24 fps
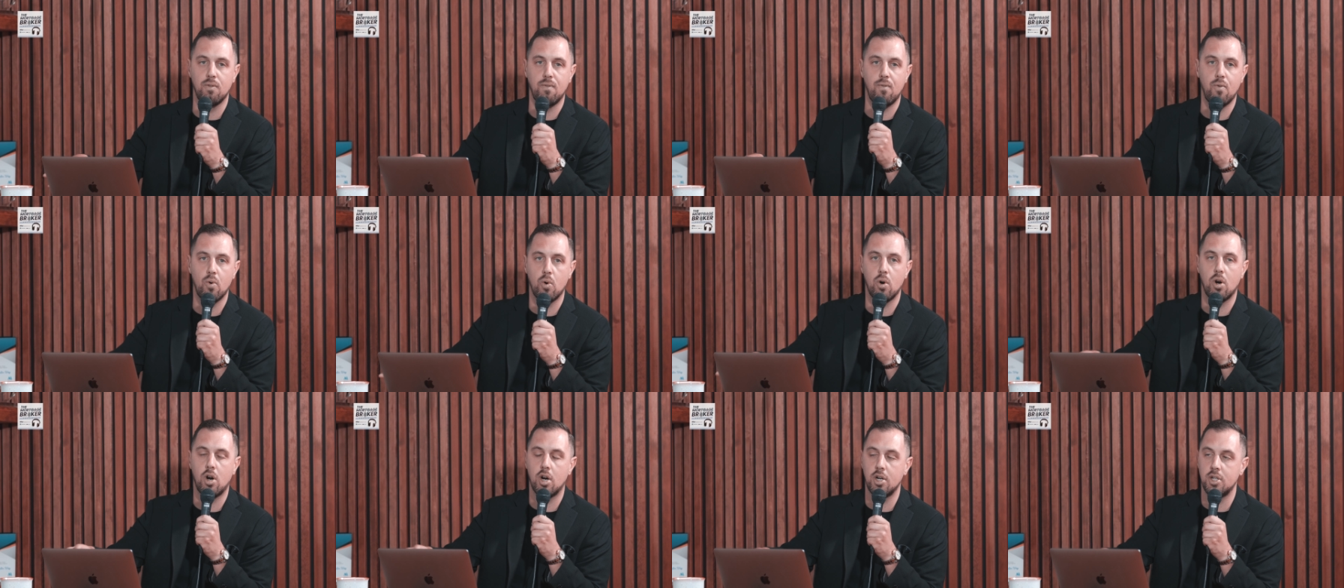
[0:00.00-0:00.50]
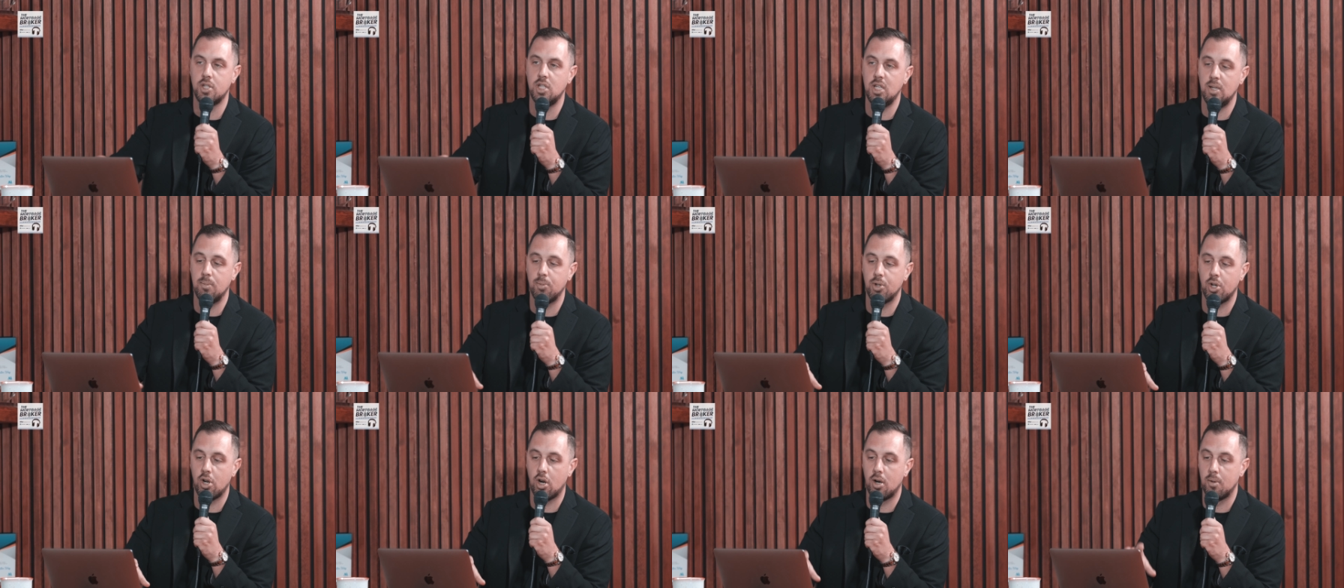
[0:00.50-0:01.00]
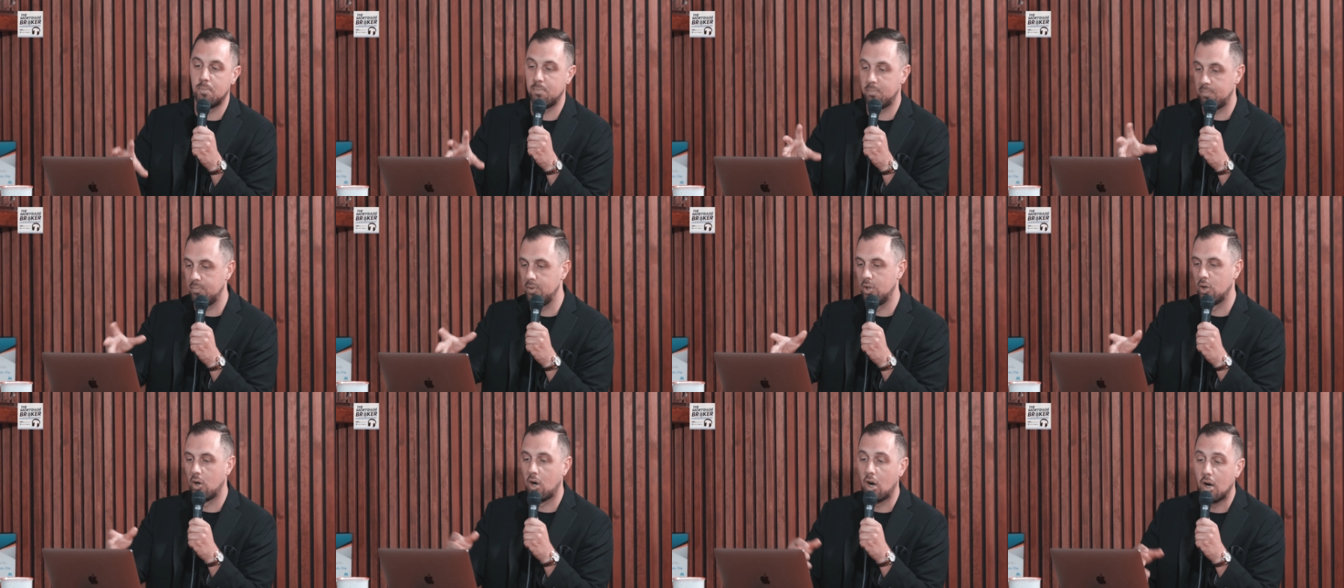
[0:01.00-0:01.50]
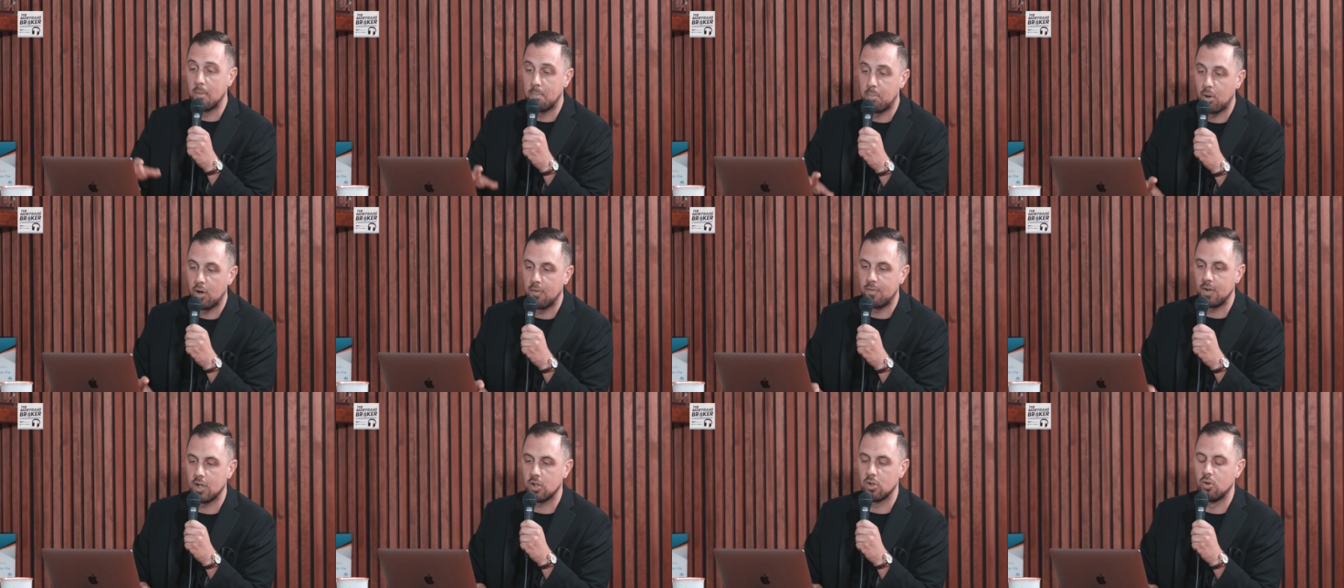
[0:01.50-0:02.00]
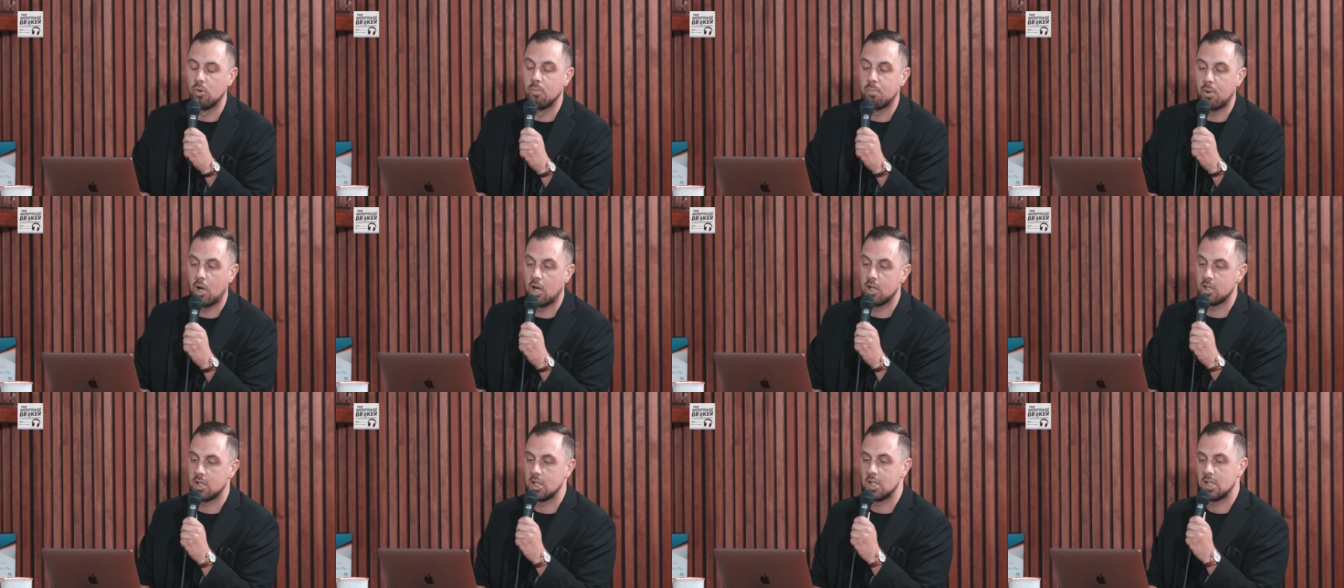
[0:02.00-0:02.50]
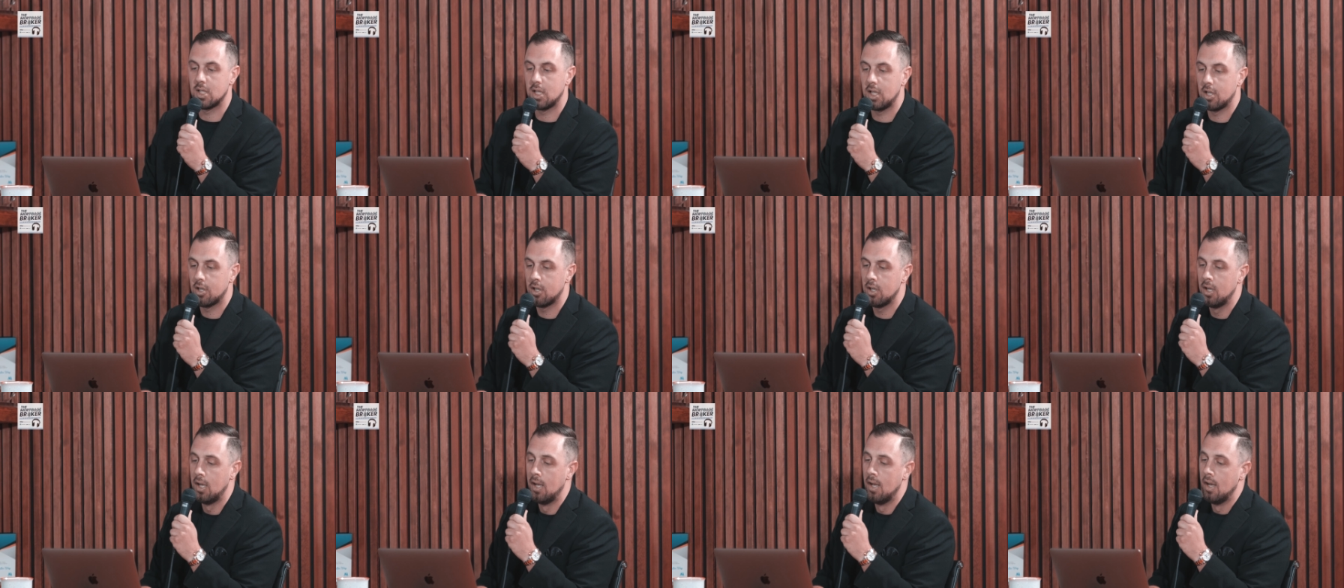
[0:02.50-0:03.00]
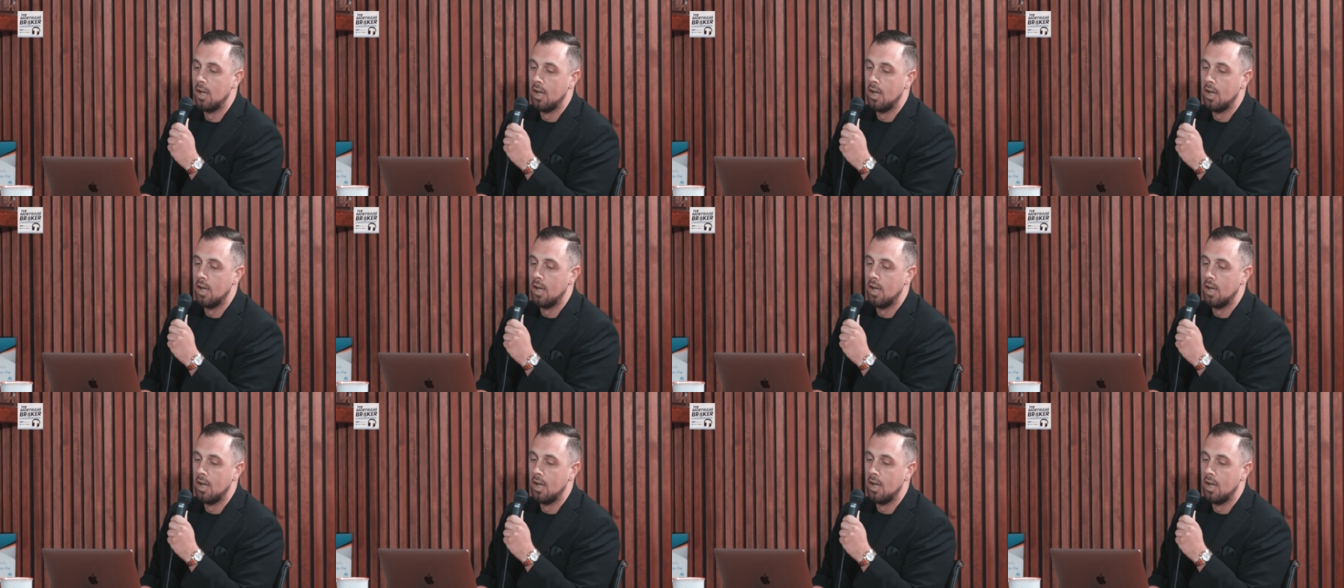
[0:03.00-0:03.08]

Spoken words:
for our team and our perfect loan process here.